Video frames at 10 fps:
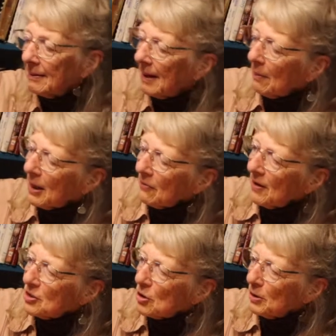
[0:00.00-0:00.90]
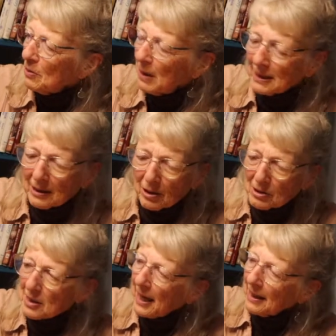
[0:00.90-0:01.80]
how about if I show you what it
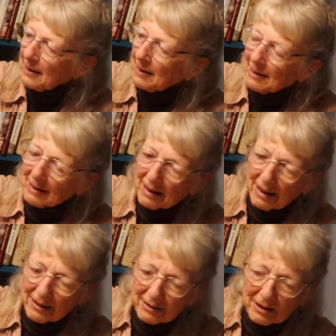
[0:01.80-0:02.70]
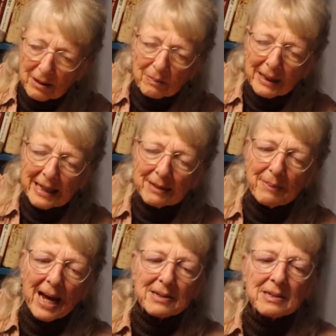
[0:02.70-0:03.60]
looks like on a completed
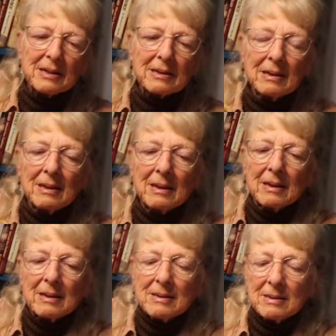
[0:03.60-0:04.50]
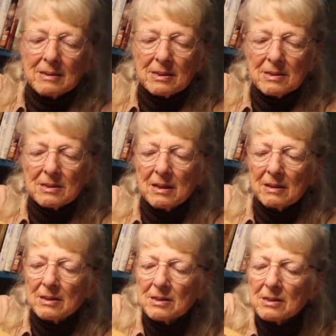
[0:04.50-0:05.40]
basket?
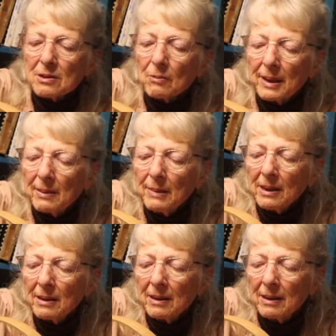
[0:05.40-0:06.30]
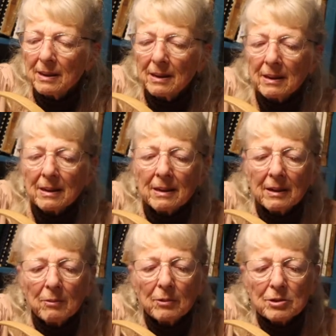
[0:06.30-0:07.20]
This is the rim,
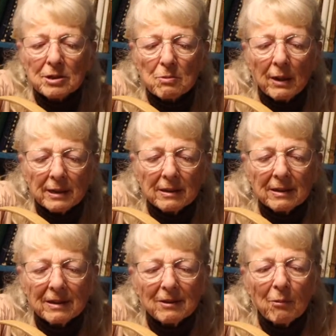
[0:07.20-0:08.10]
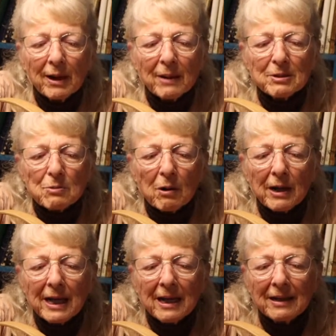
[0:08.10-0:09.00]
which is what I was
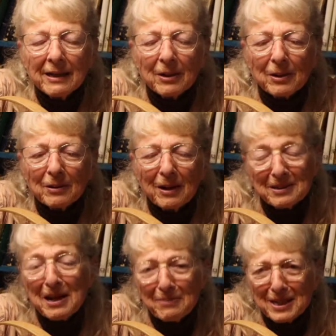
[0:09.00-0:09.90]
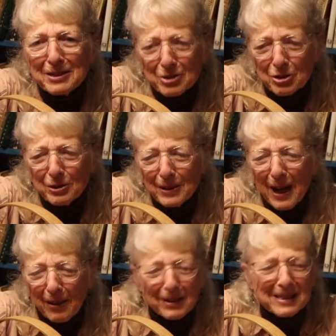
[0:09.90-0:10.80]
working on here, attempting to show you
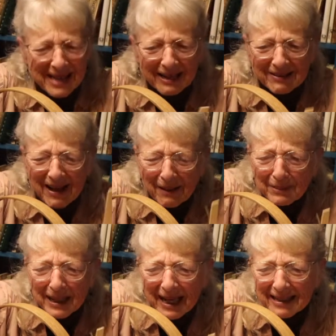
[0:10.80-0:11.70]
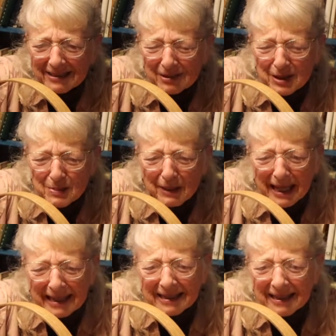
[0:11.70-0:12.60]
how. It's kind of complicated to
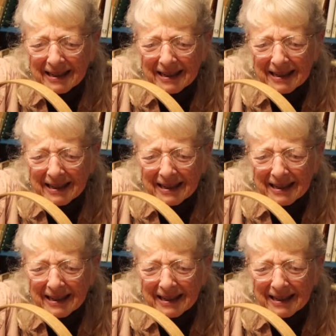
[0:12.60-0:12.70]
explain.